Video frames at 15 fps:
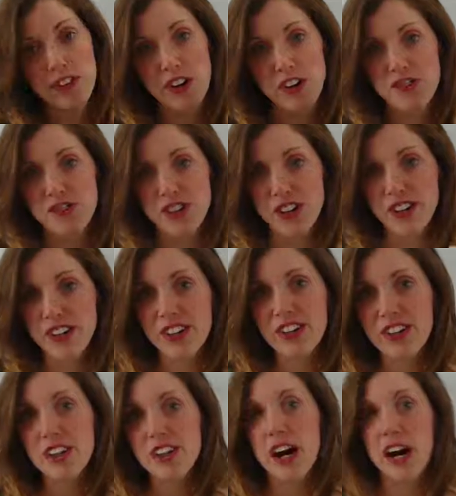larger
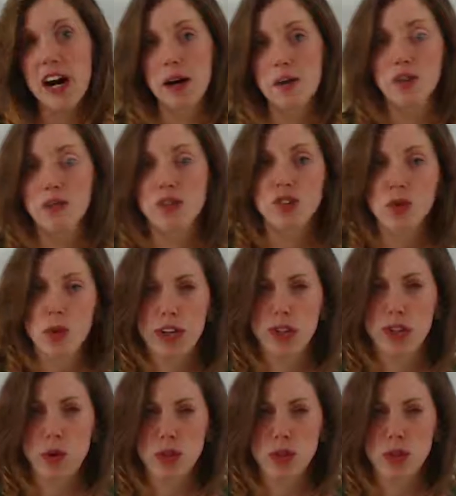square